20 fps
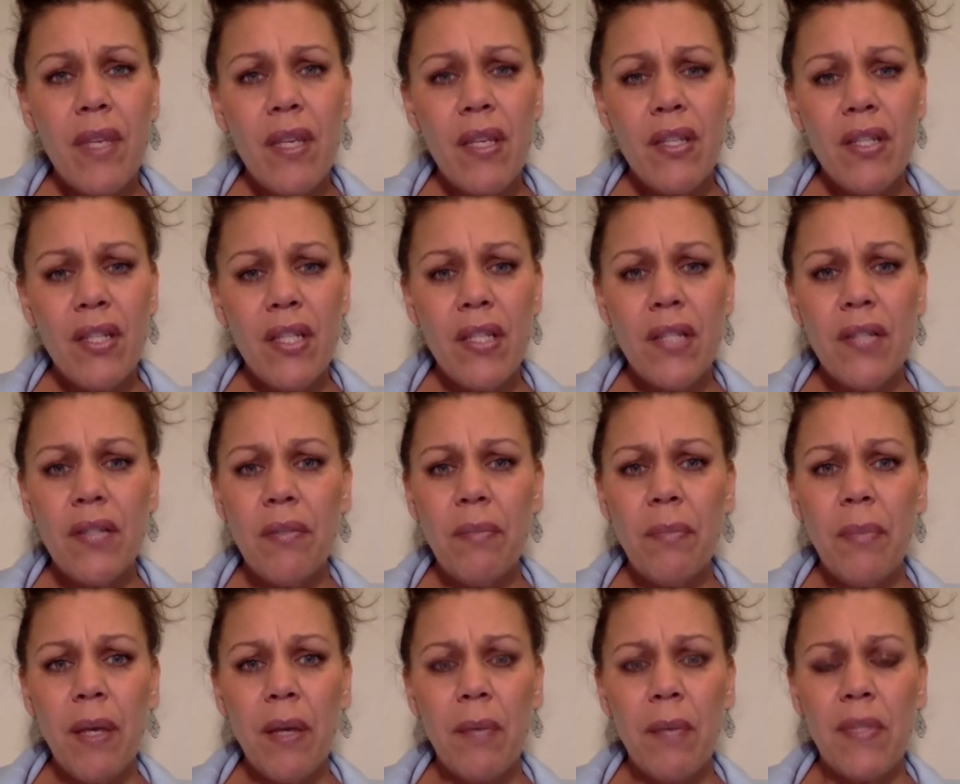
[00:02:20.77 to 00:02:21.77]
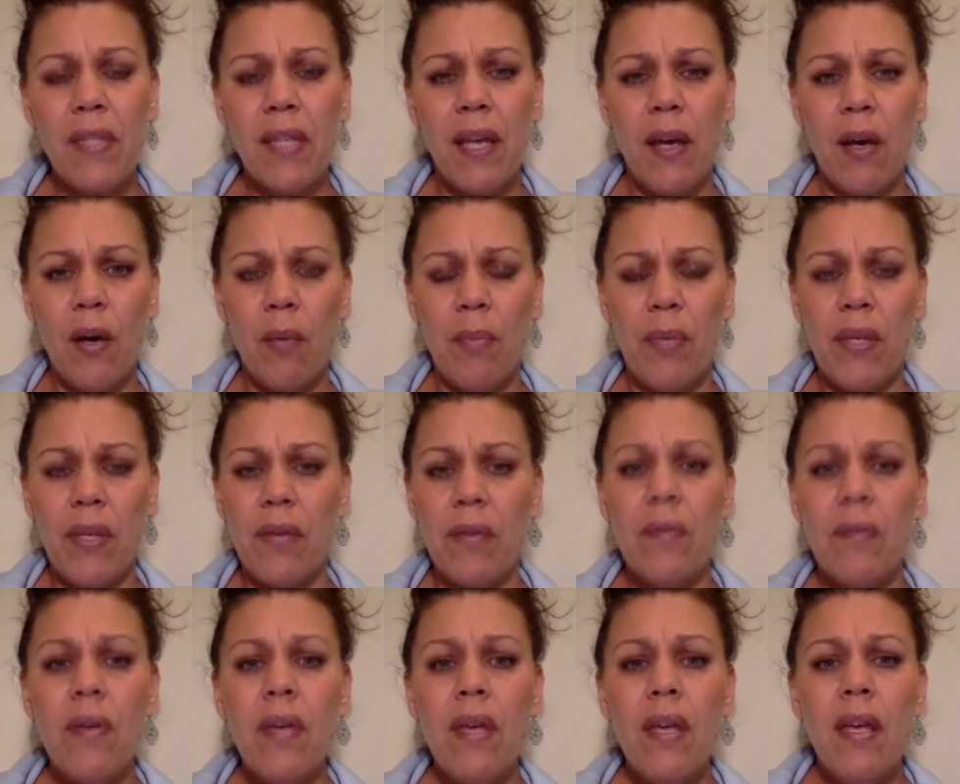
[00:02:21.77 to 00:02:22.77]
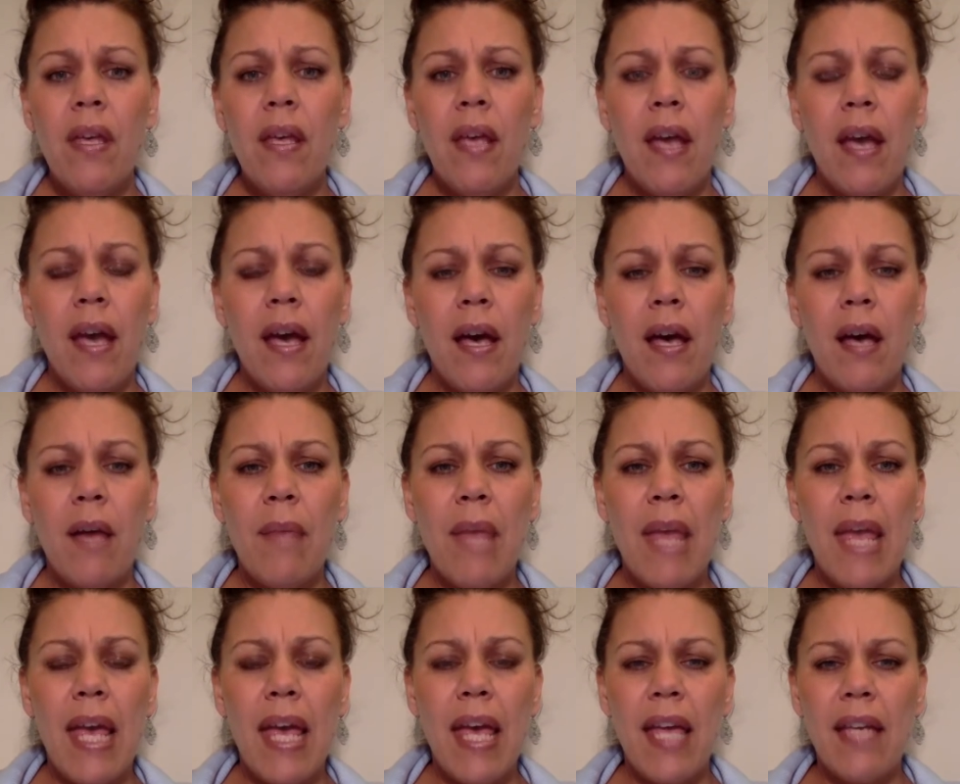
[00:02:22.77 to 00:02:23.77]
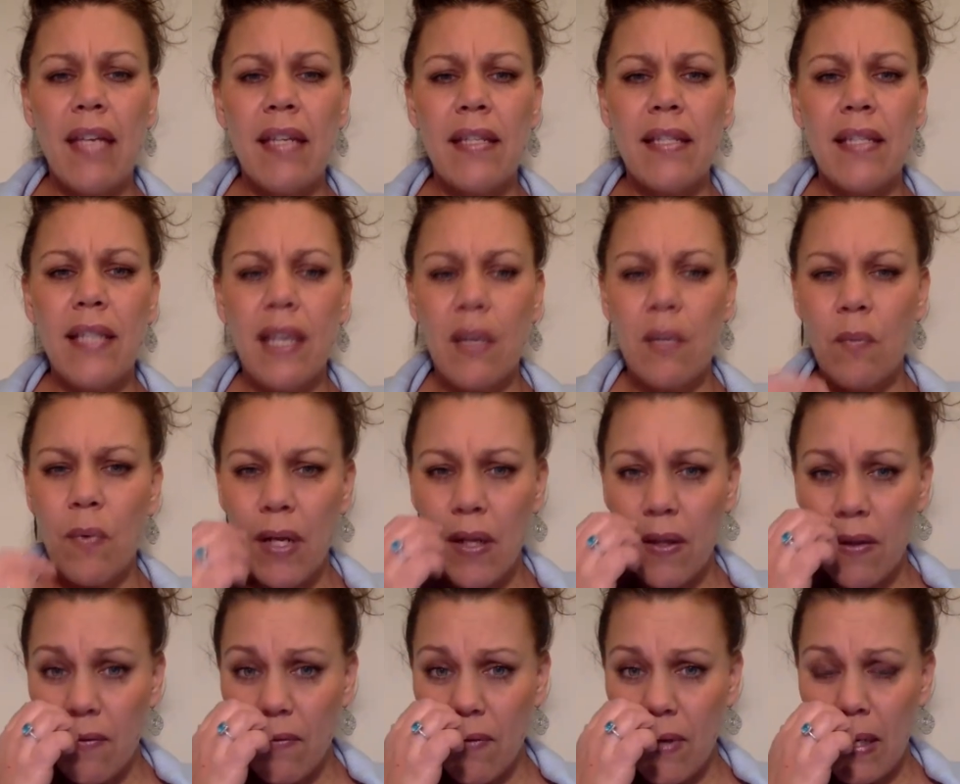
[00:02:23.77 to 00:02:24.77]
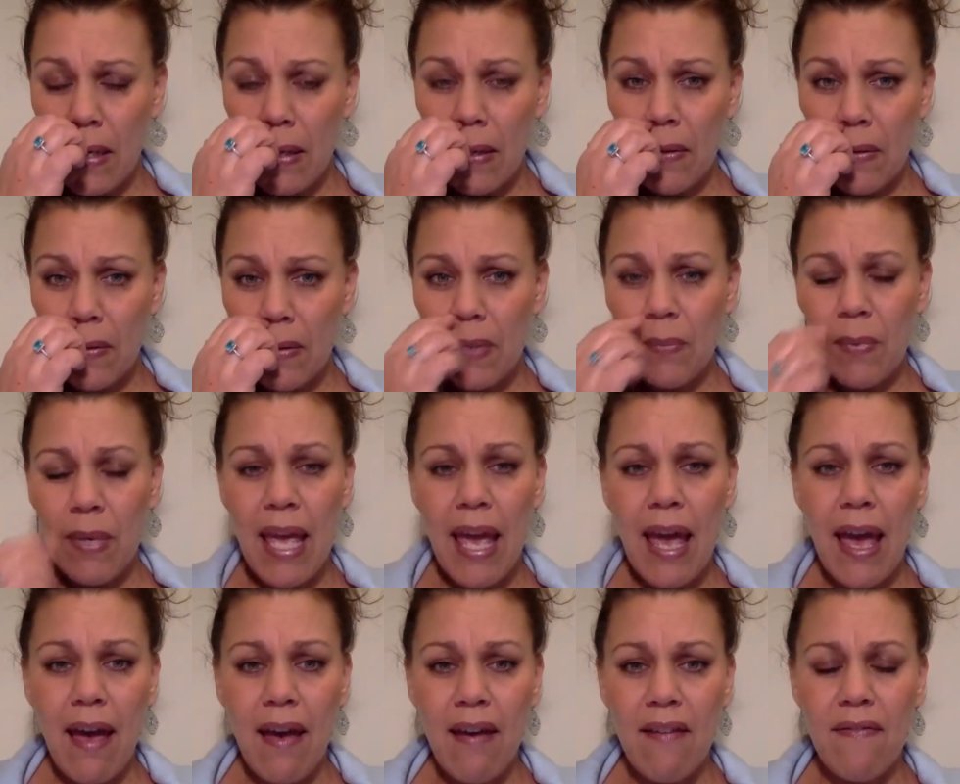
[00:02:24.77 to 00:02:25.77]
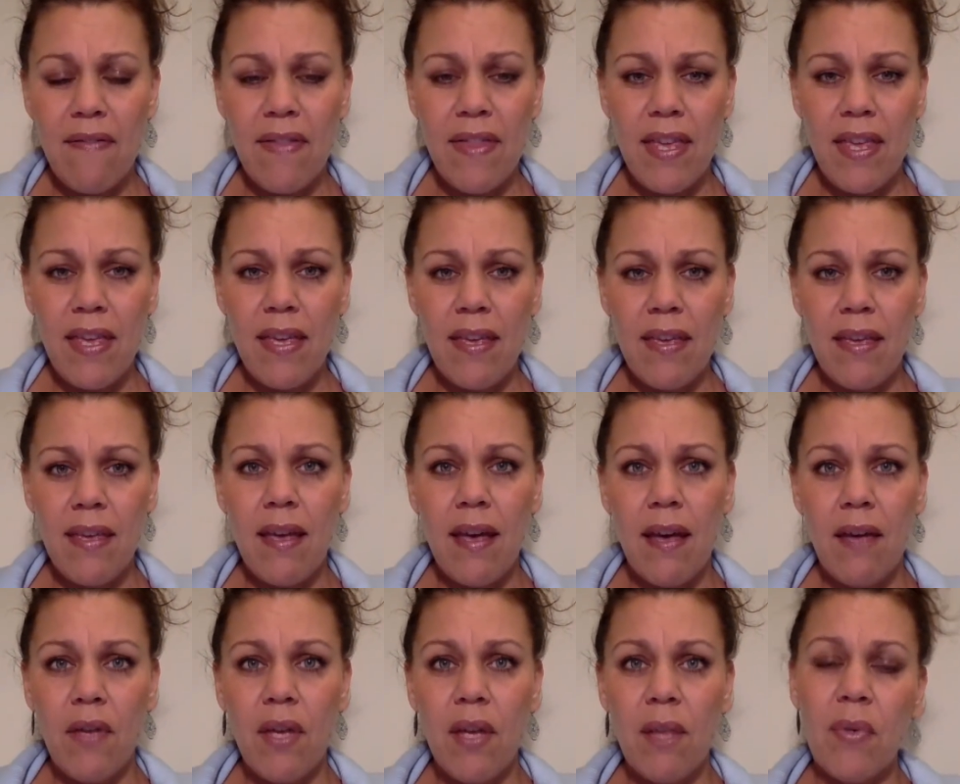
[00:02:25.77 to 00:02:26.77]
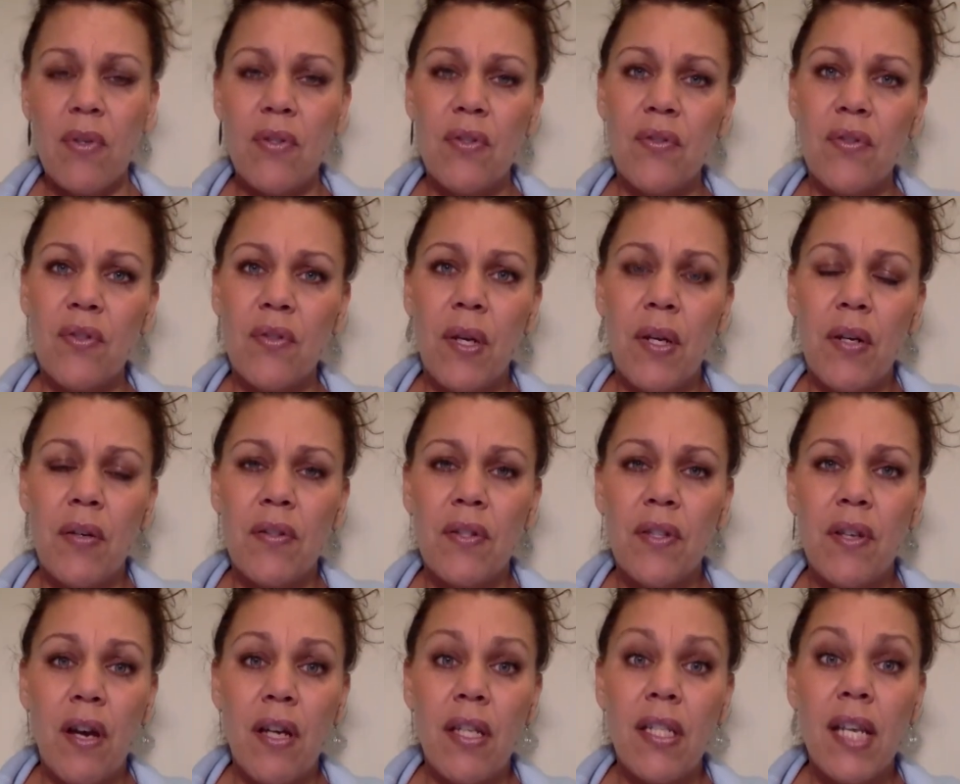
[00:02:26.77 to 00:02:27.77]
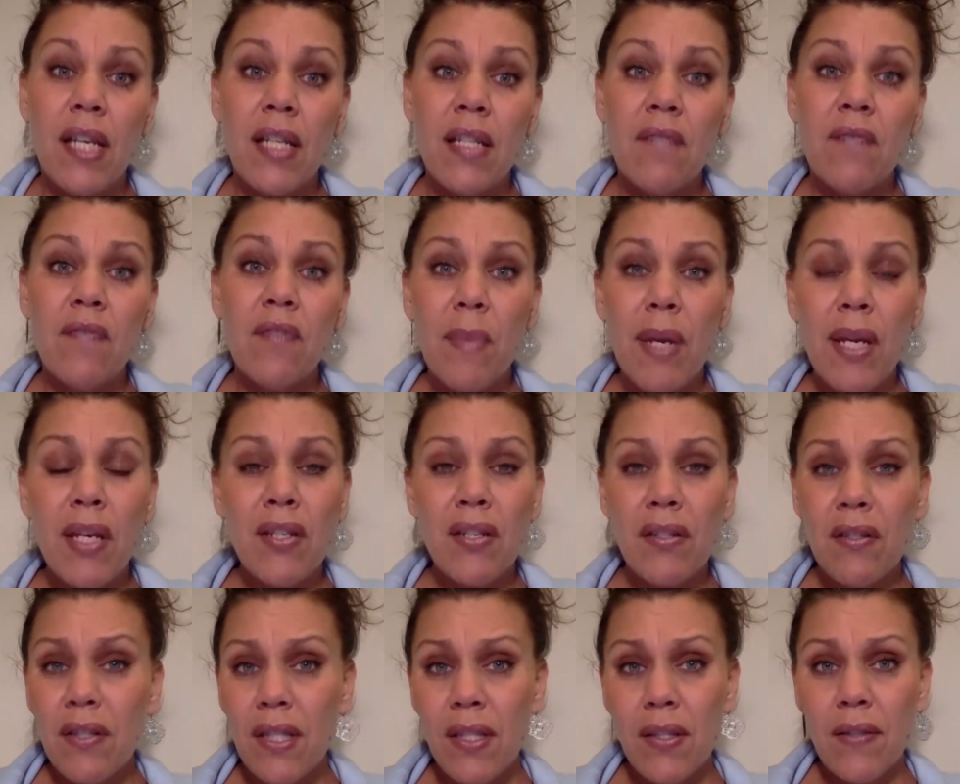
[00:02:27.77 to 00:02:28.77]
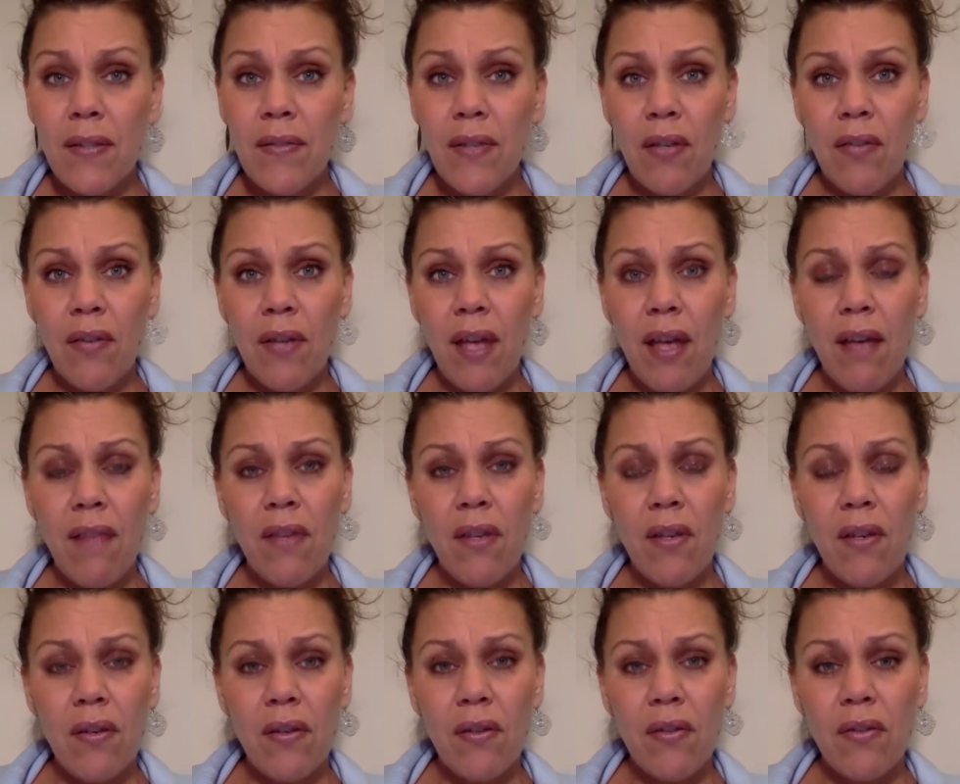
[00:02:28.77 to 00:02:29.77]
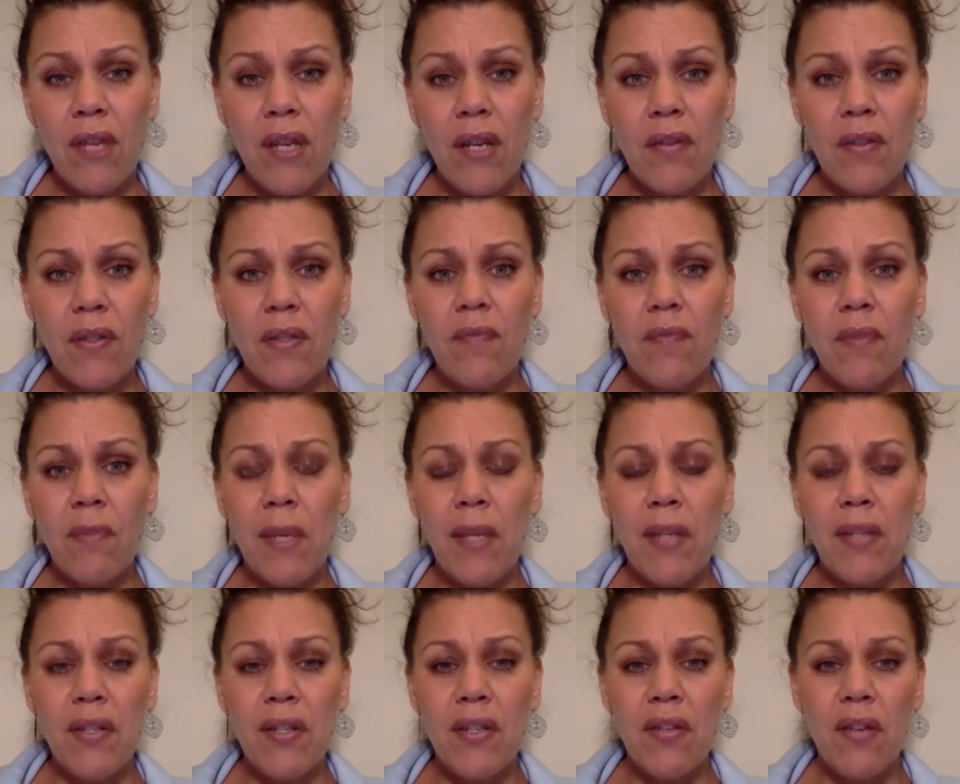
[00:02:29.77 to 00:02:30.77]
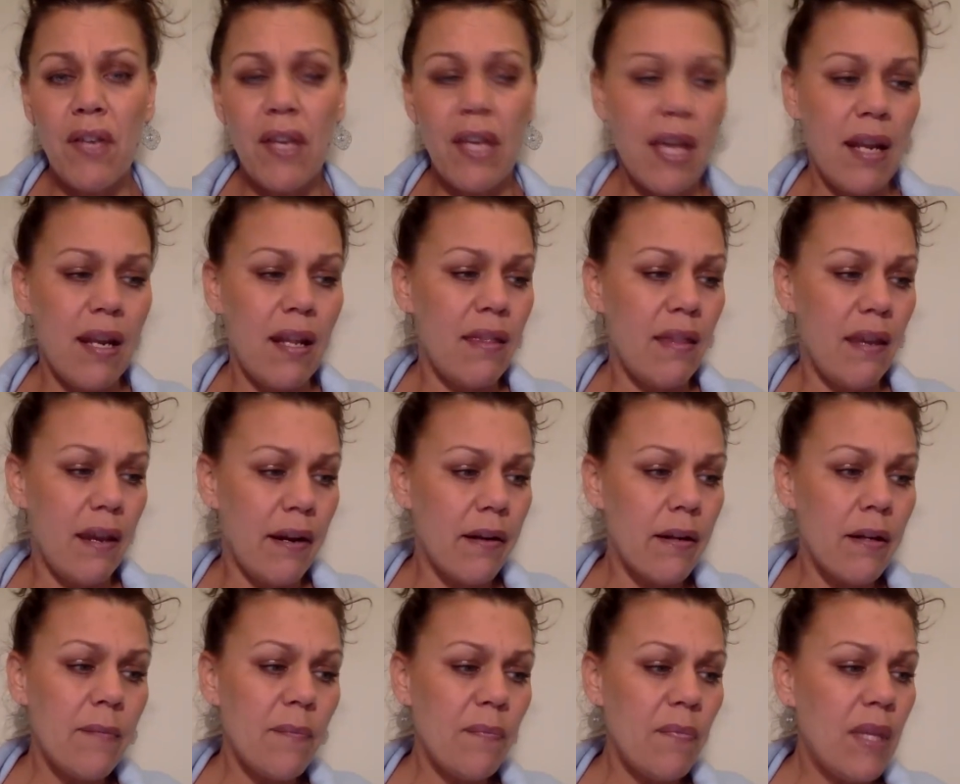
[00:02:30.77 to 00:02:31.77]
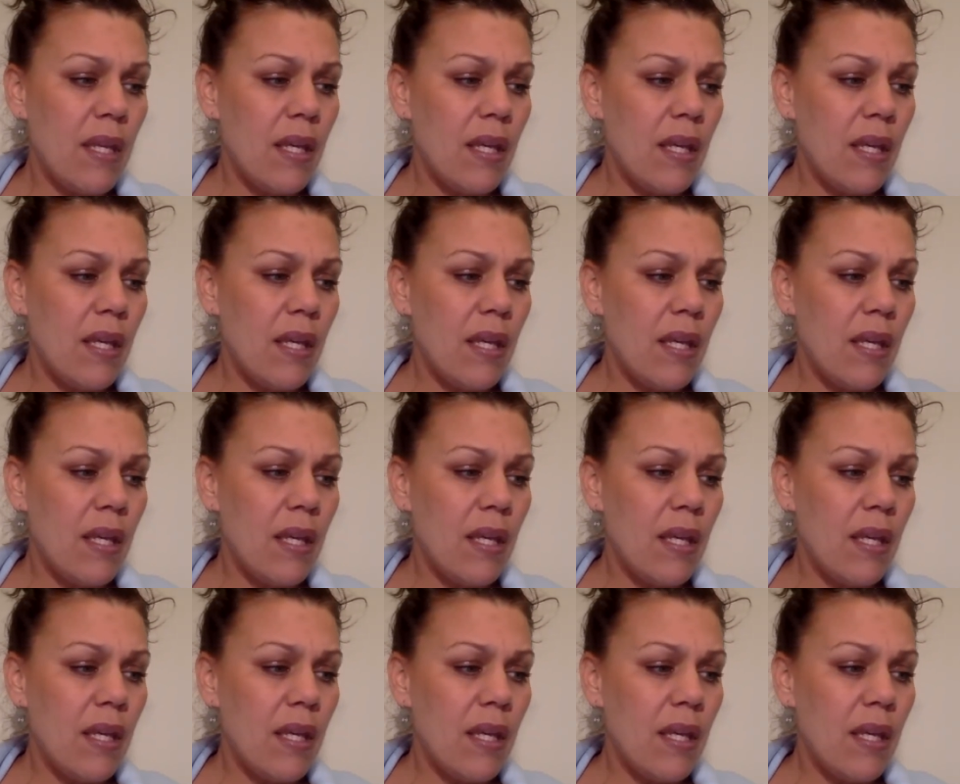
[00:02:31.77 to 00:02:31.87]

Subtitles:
She should be able to help you. And in one of the videos, we have the outcome measures trainer's contact information. So if you don't have your trainer's information, you can get it there.